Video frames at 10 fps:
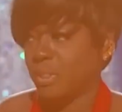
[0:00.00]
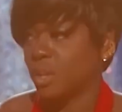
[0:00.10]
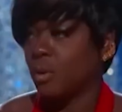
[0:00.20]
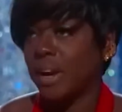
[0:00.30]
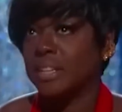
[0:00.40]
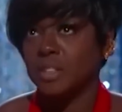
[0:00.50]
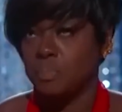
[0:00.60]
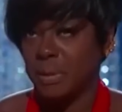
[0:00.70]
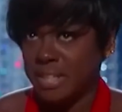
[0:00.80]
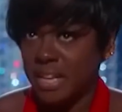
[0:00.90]
Viola
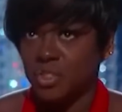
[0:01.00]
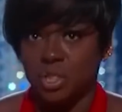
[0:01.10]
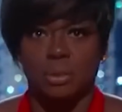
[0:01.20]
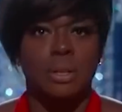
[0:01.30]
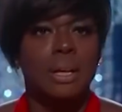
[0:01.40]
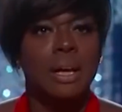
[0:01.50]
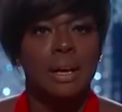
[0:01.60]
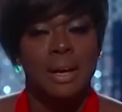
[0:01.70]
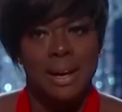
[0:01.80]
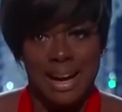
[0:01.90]
Davis, who
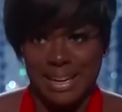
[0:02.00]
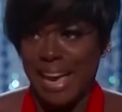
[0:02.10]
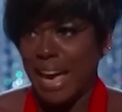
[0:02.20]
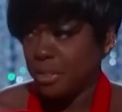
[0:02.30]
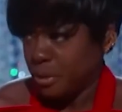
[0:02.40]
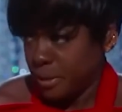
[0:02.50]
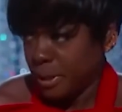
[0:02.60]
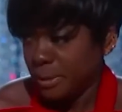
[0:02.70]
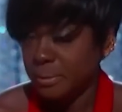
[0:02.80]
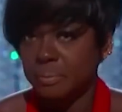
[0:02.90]
entered the film industry
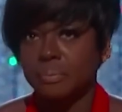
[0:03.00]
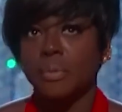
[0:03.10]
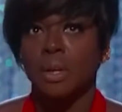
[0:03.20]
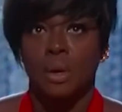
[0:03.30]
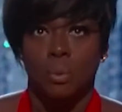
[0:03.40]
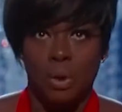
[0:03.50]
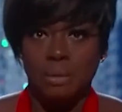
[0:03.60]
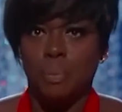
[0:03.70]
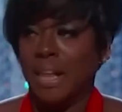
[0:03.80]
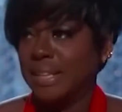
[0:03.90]
years after
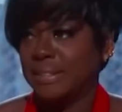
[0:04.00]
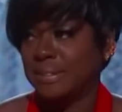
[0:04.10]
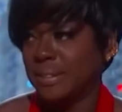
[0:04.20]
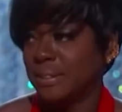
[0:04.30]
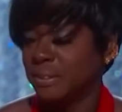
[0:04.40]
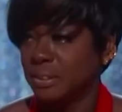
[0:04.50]
Hackman's retirement,